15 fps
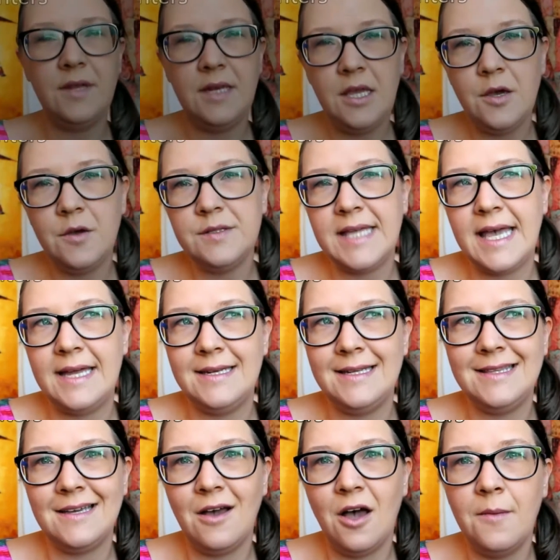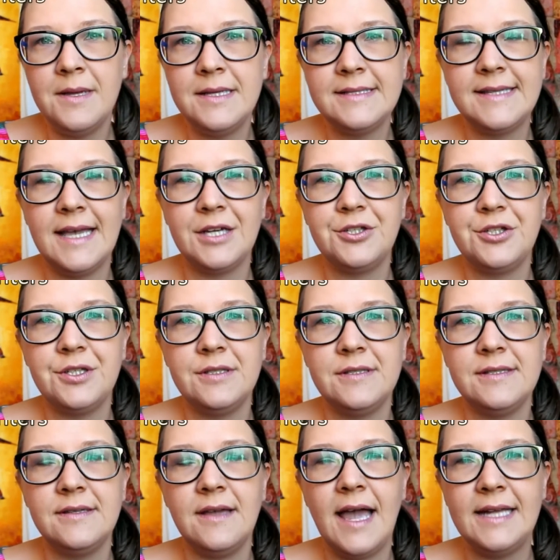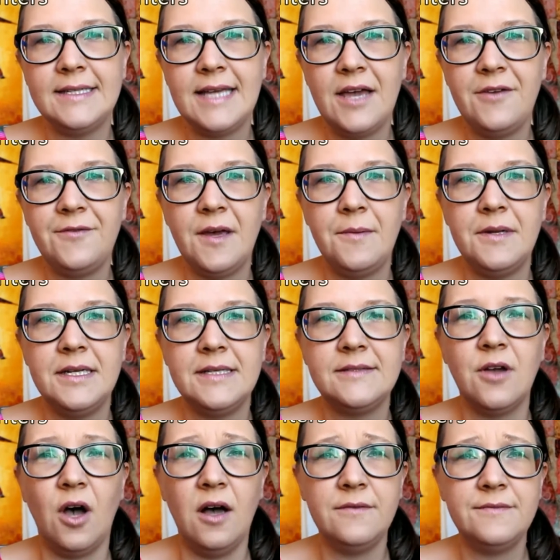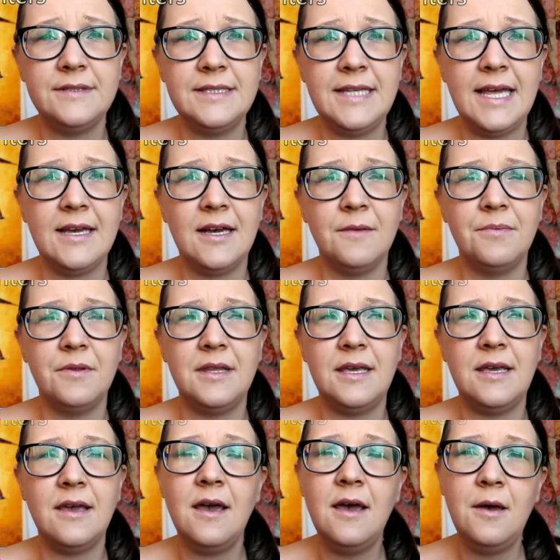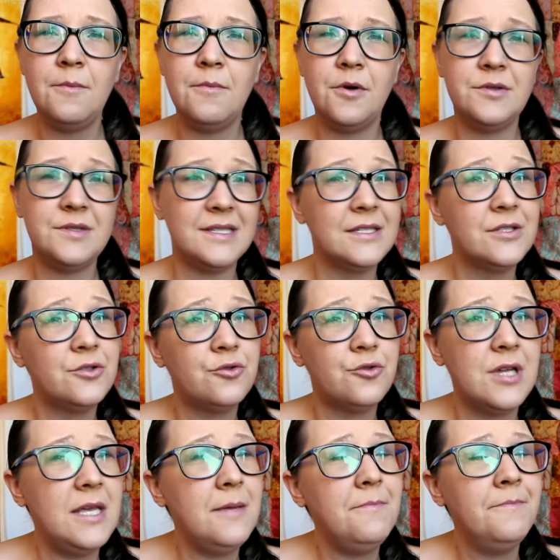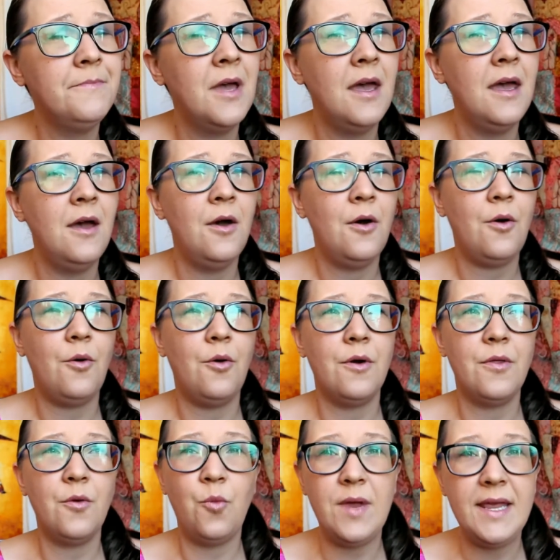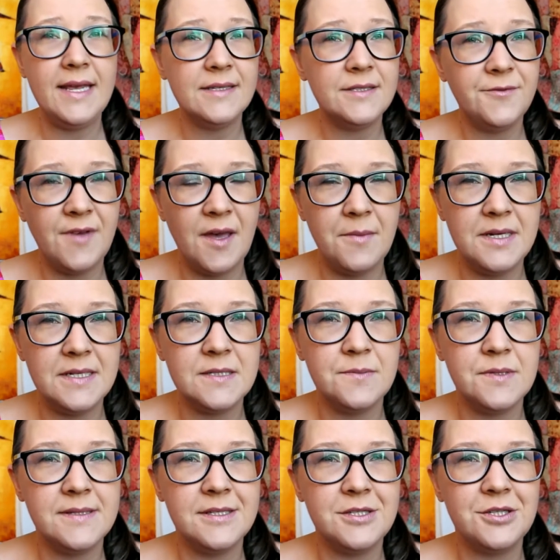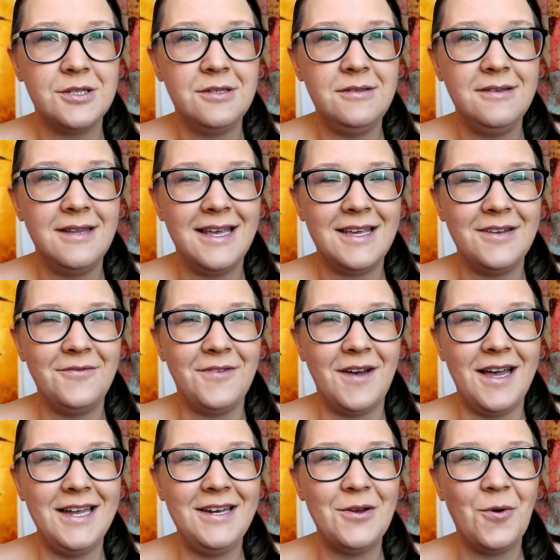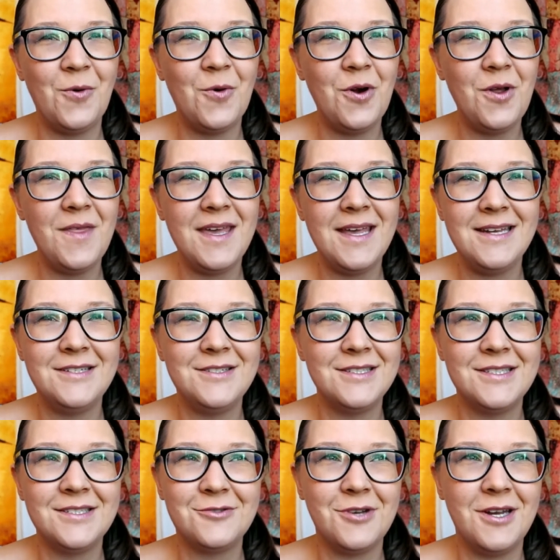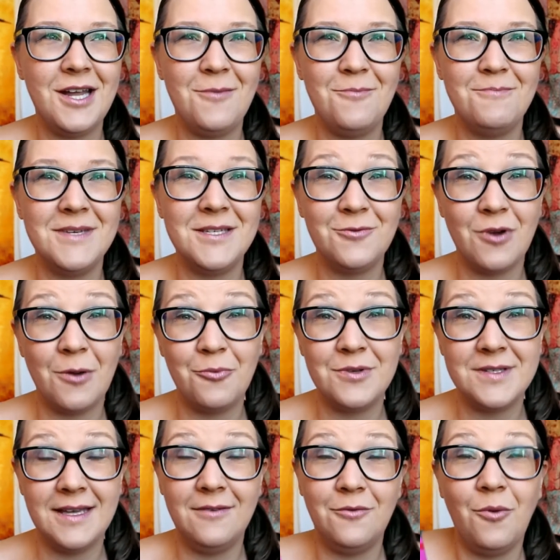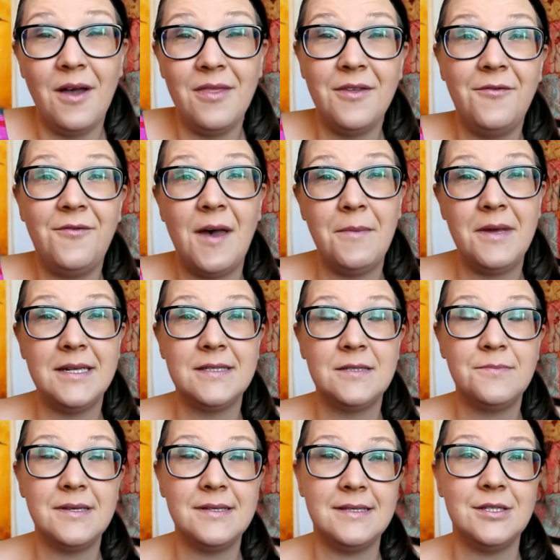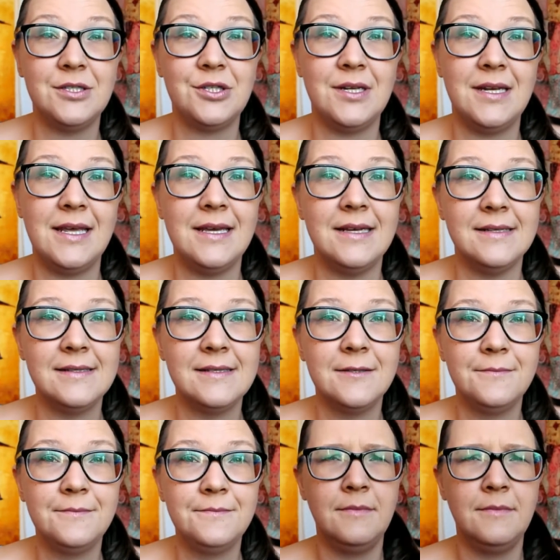videos and in the comment sections, anti-feminists often take up the most extreme or the weakest feminist position they can find, or they just straight up misrepresent what the feminist position is.